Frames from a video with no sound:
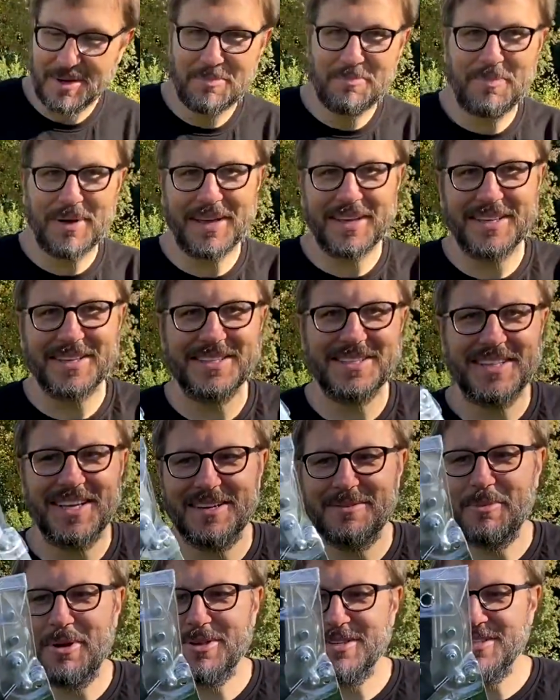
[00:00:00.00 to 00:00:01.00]
biggest
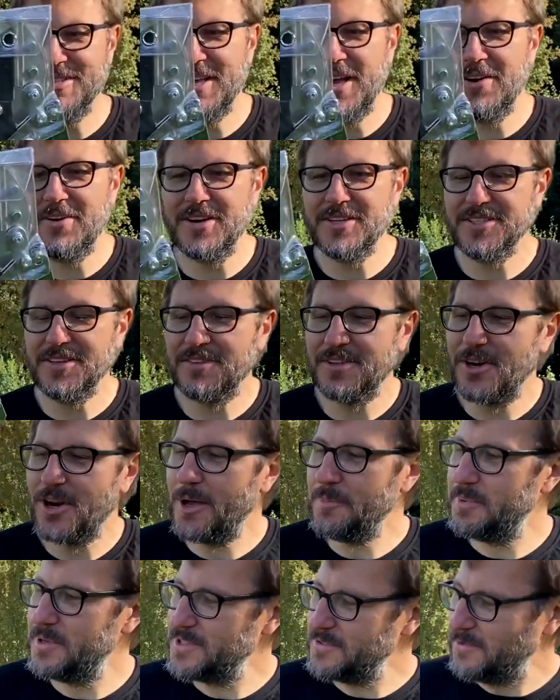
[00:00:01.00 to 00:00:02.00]
and most serious of the
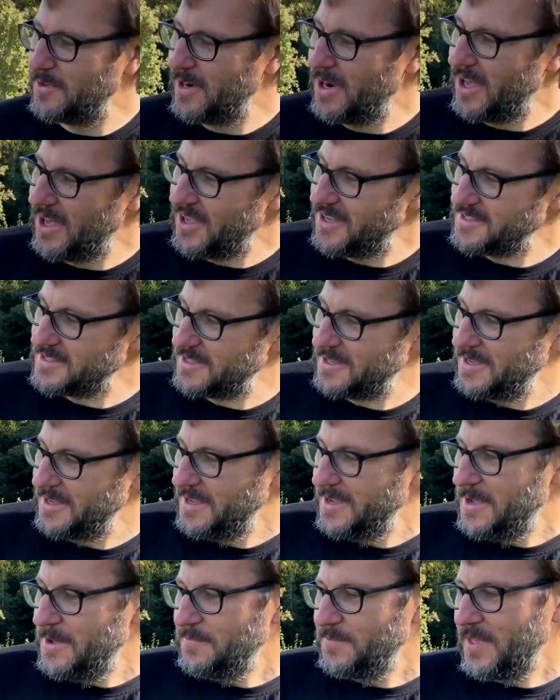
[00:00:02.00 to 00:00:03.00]
loppers for last.
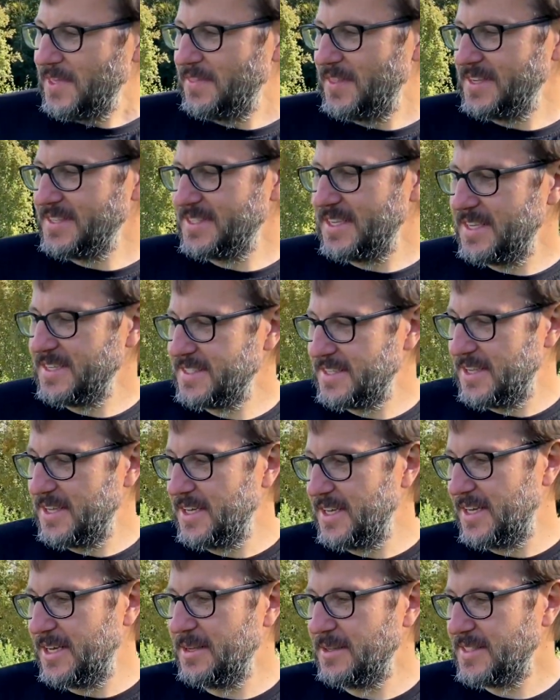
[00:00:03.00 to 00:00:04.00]
This is
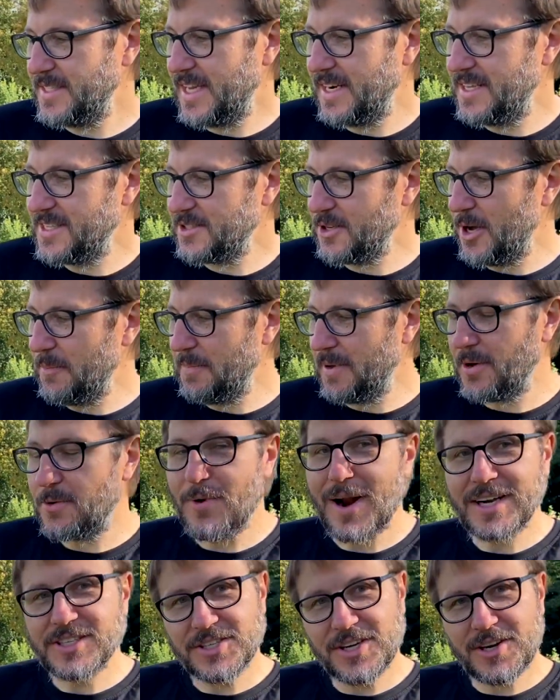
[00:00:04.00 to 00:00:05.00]
the Telescopic
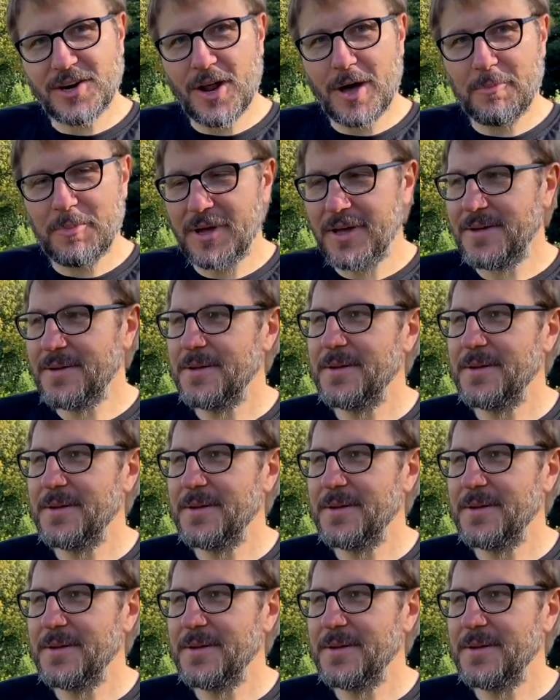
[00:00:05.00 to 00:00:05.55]
Ratchet Lopper.